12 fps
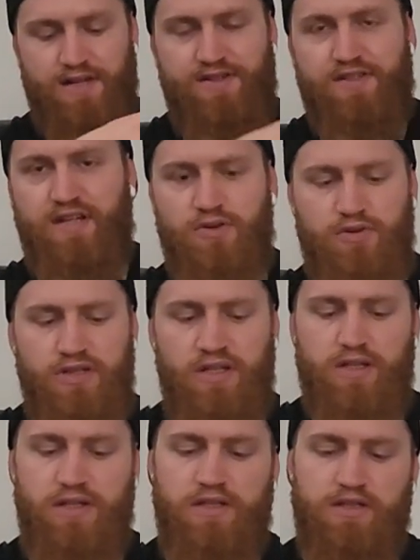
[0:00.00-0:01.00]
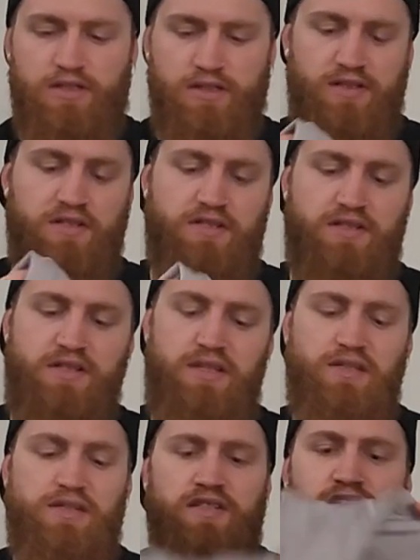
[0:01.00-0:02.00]
sun hoodie. This
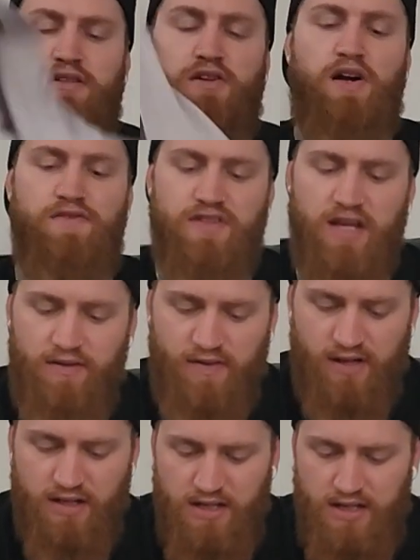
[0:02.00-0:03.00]
thing is a lifesaver.